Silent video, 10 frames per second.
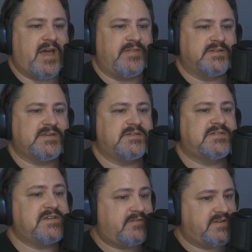how this
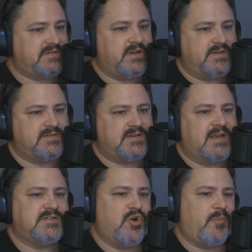series does
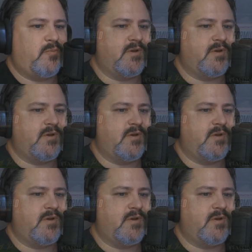as the open